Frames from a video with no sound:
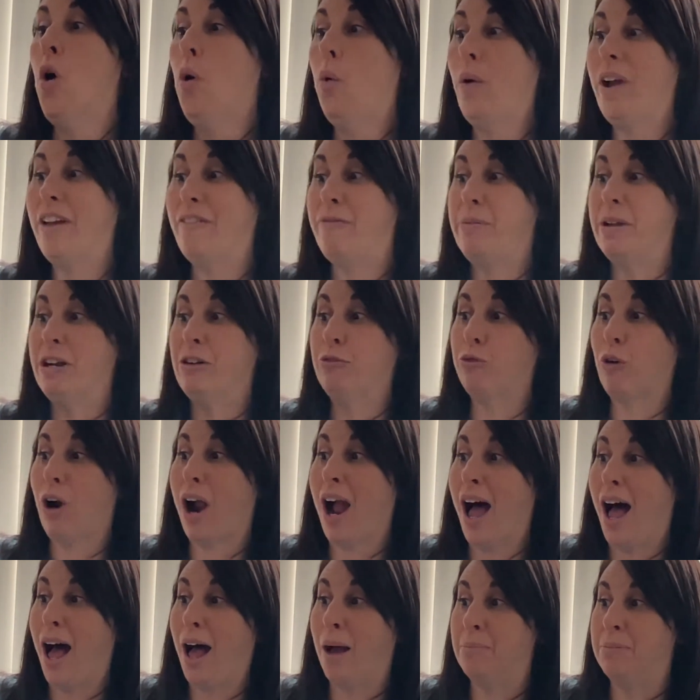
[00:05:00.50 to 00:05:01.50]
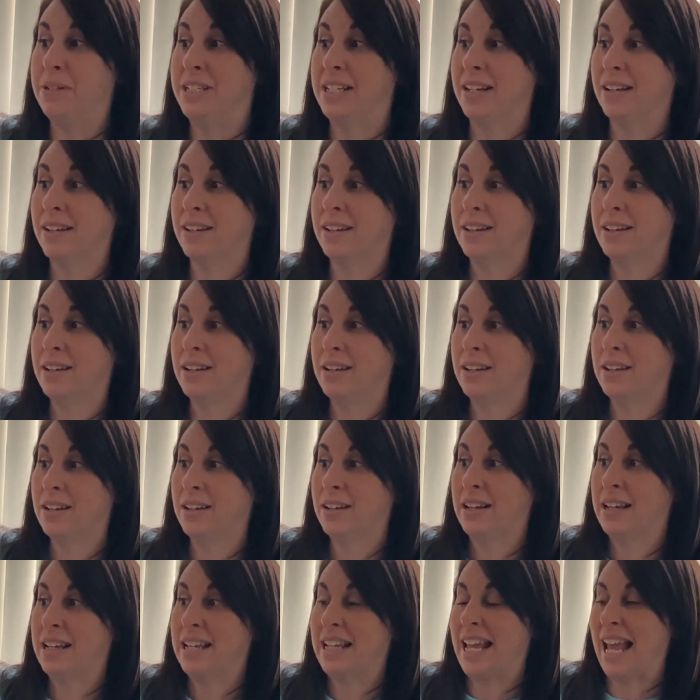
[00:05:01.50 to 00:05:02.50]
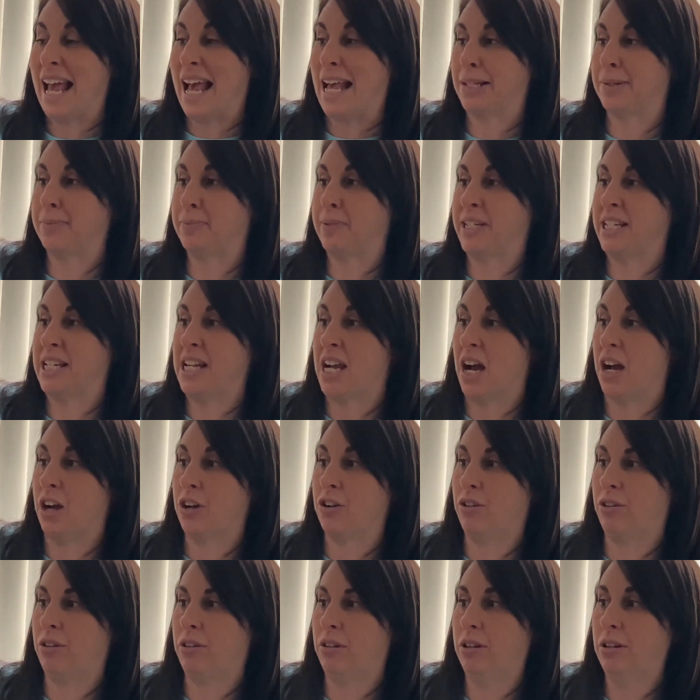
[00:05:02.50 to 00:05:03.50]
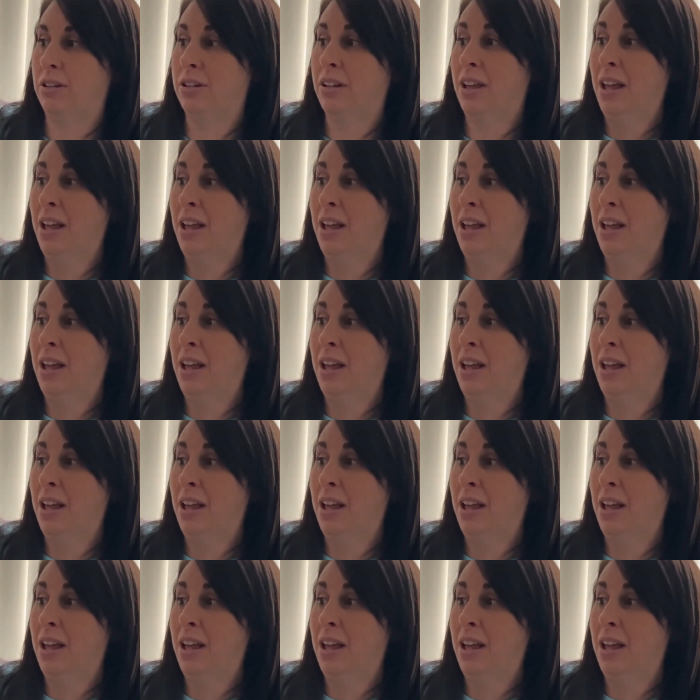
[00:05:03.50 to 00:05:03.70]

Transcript: We've been robbed, gasped Yankel.